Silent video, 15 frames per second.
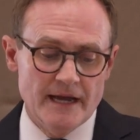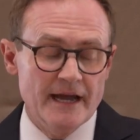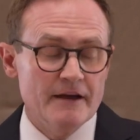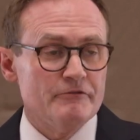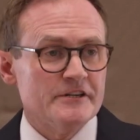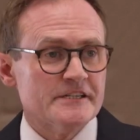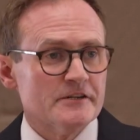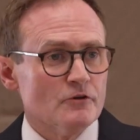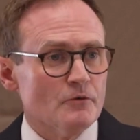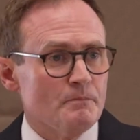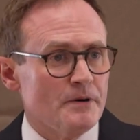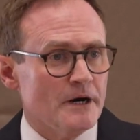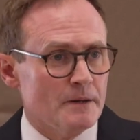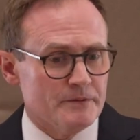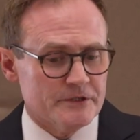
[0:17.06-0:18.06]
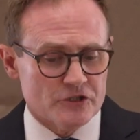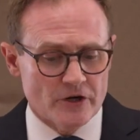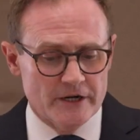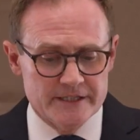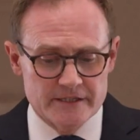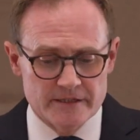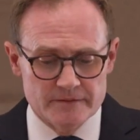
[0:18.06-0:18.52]
Every single
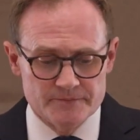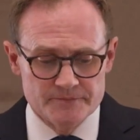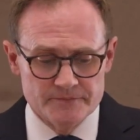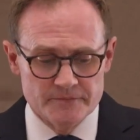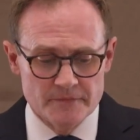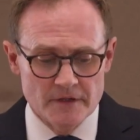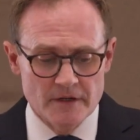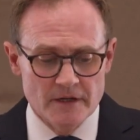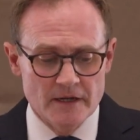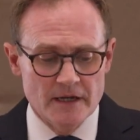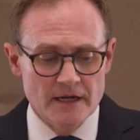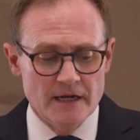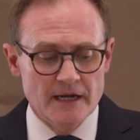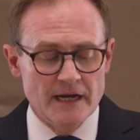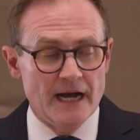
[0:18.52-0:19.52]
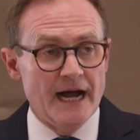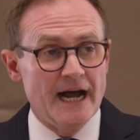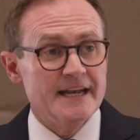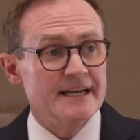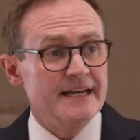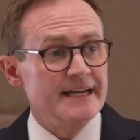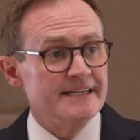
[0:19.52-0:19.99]
perpetrator
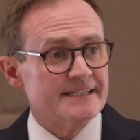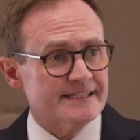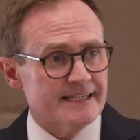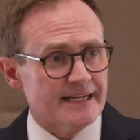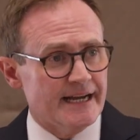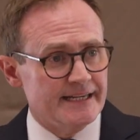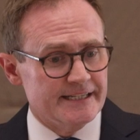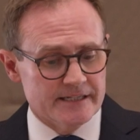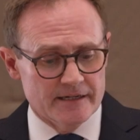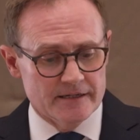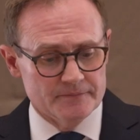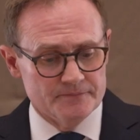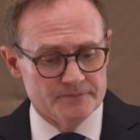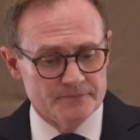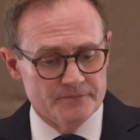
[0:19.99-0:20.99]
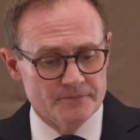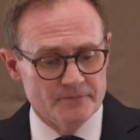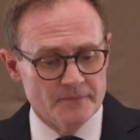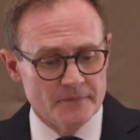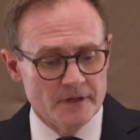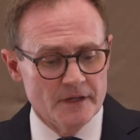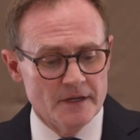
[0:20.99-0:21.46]
and instigator
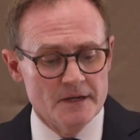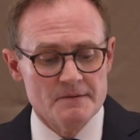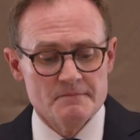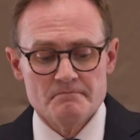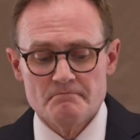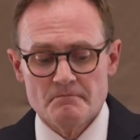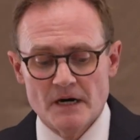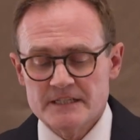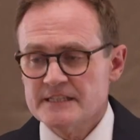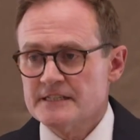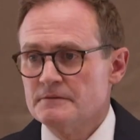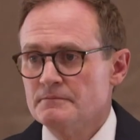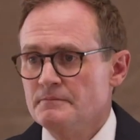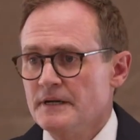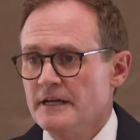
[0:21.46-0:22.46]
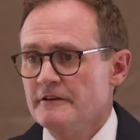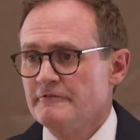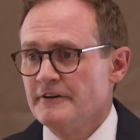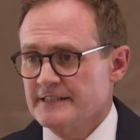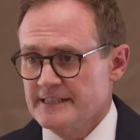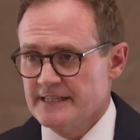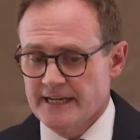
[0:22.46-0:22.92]
must be
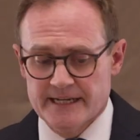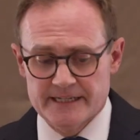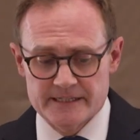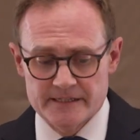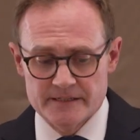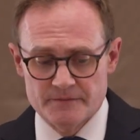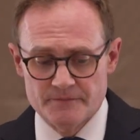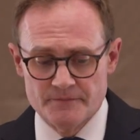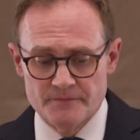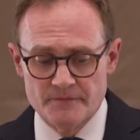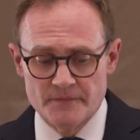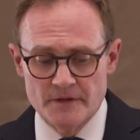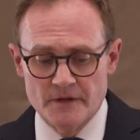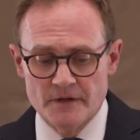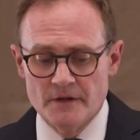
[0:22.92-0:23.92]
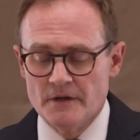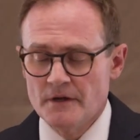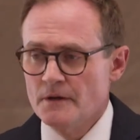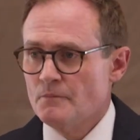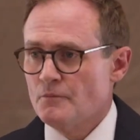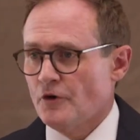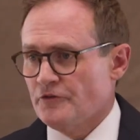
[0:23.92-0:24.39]
investigated,
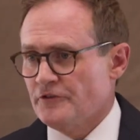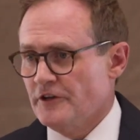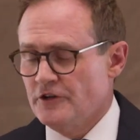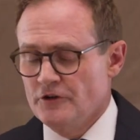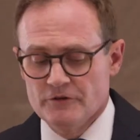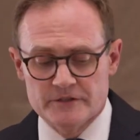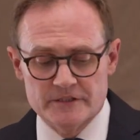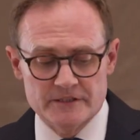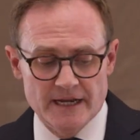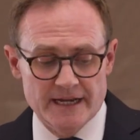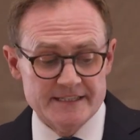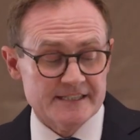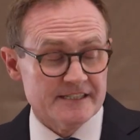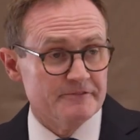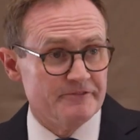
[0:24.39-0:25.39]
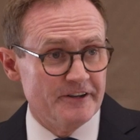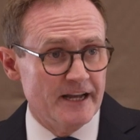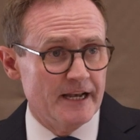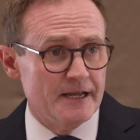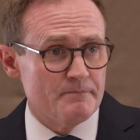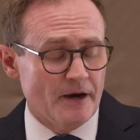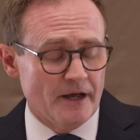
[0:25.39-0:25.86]
prosecuted, and
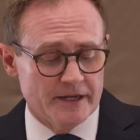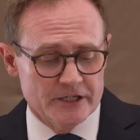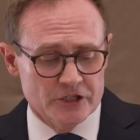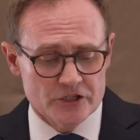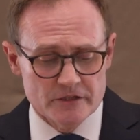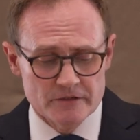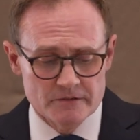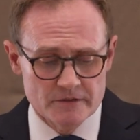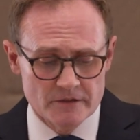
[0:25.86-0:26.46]
severely punished.